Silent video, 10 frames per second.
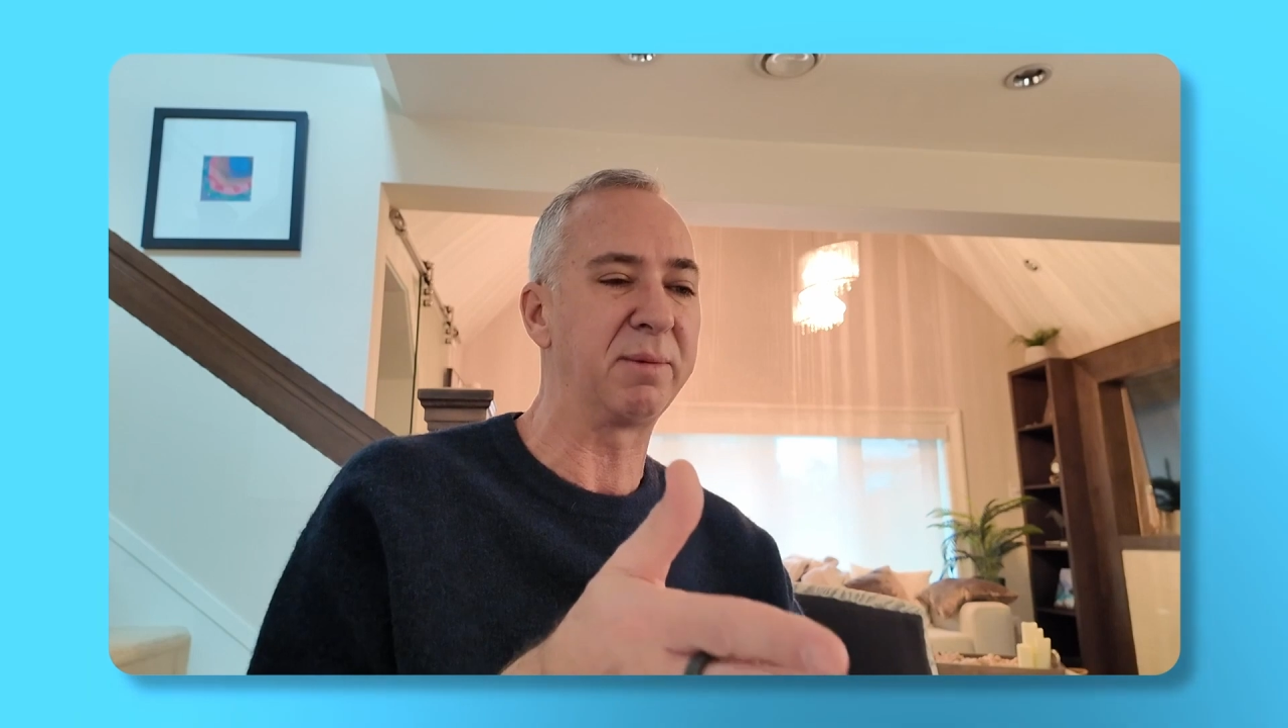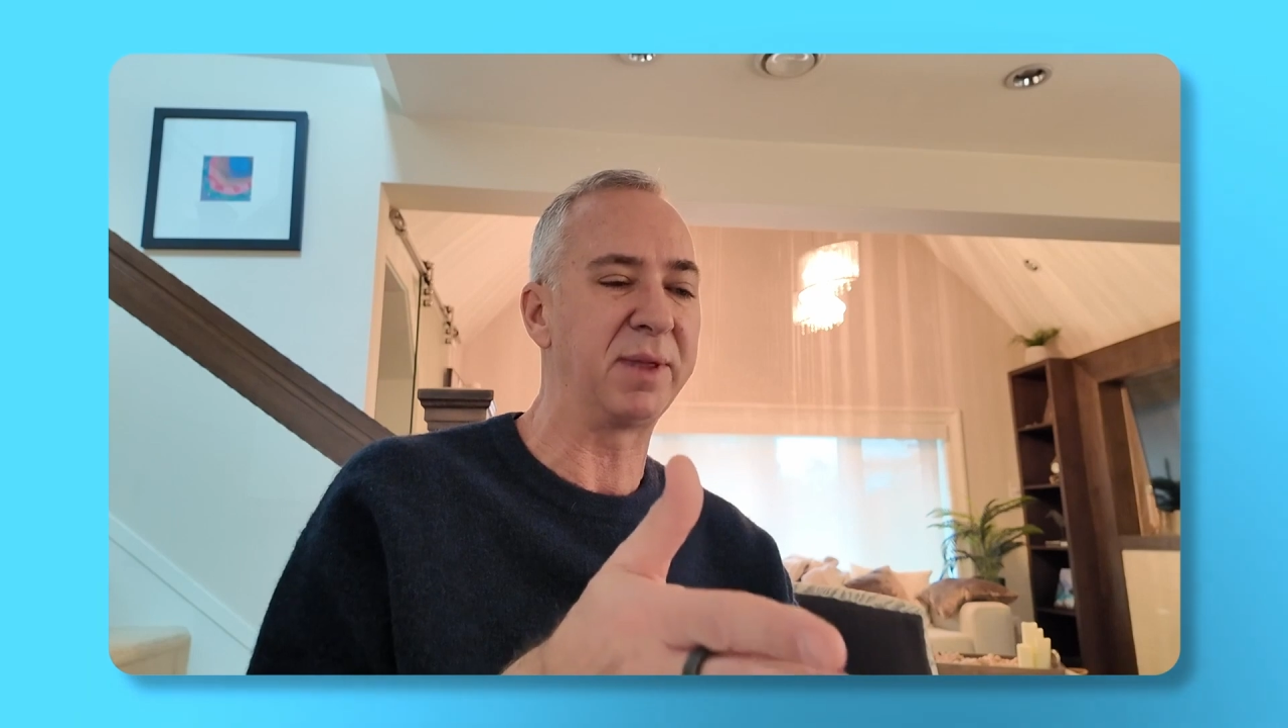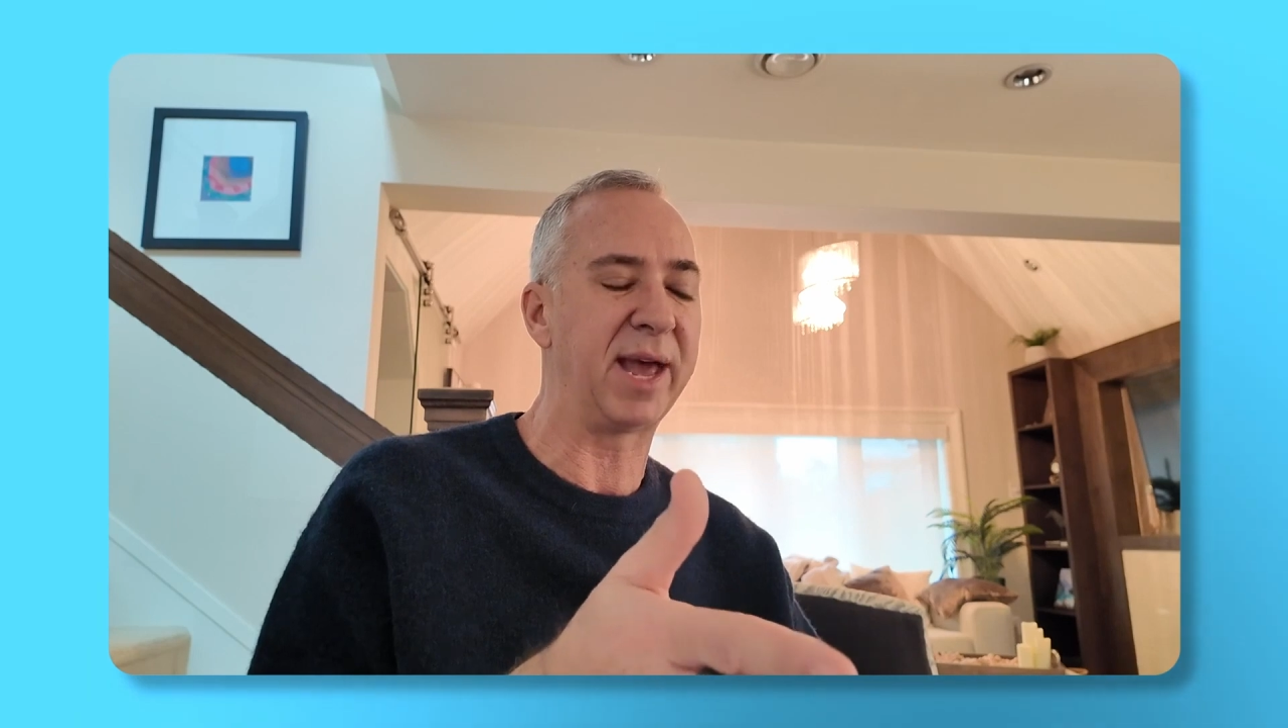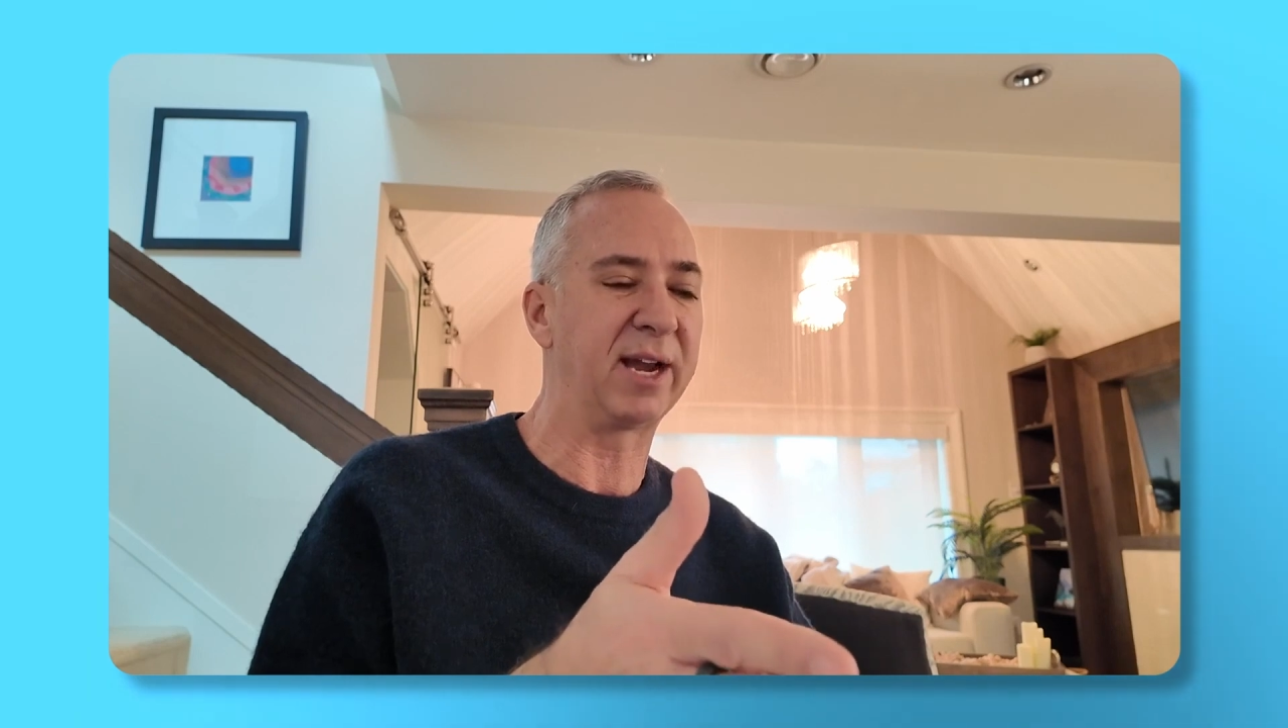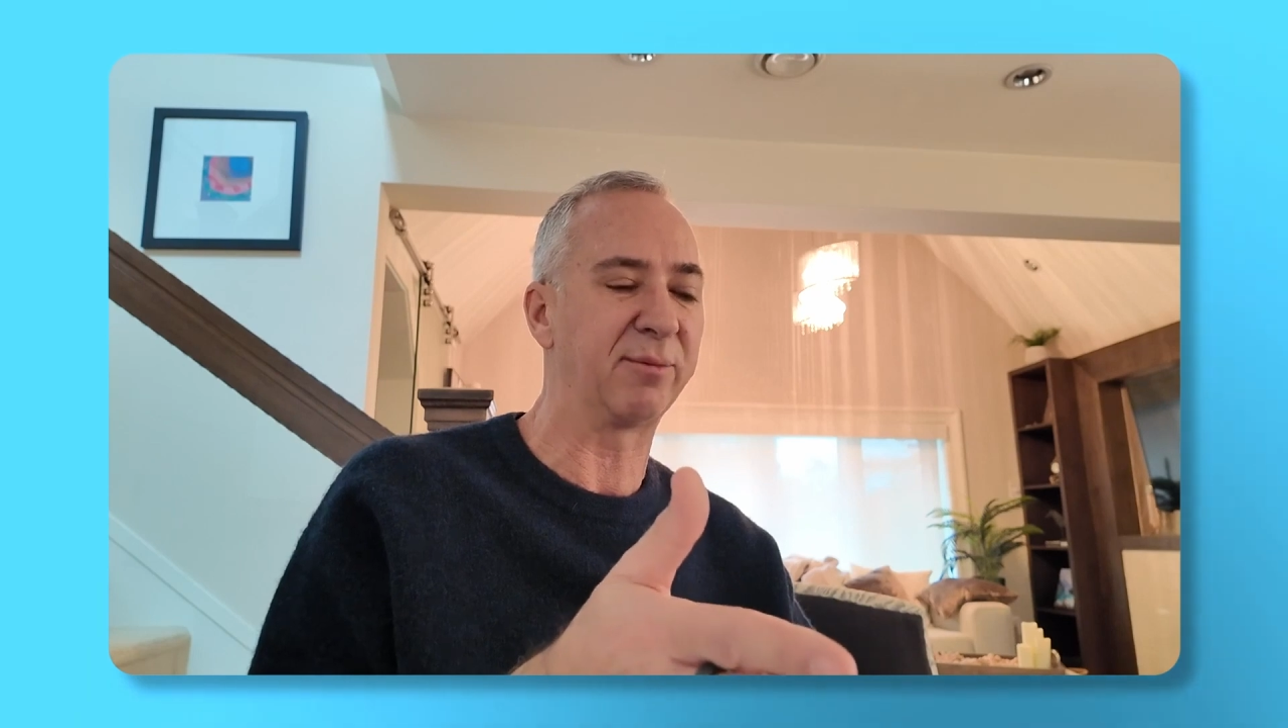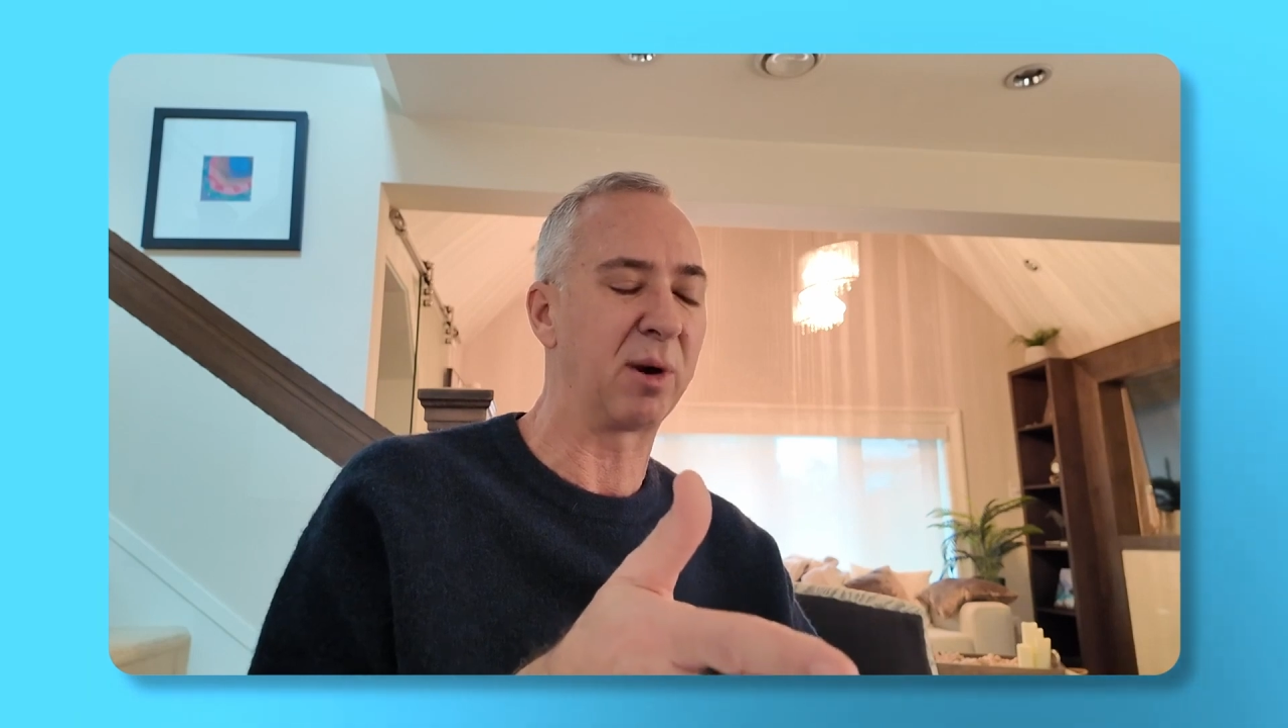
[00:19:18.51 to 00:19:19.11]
be the head of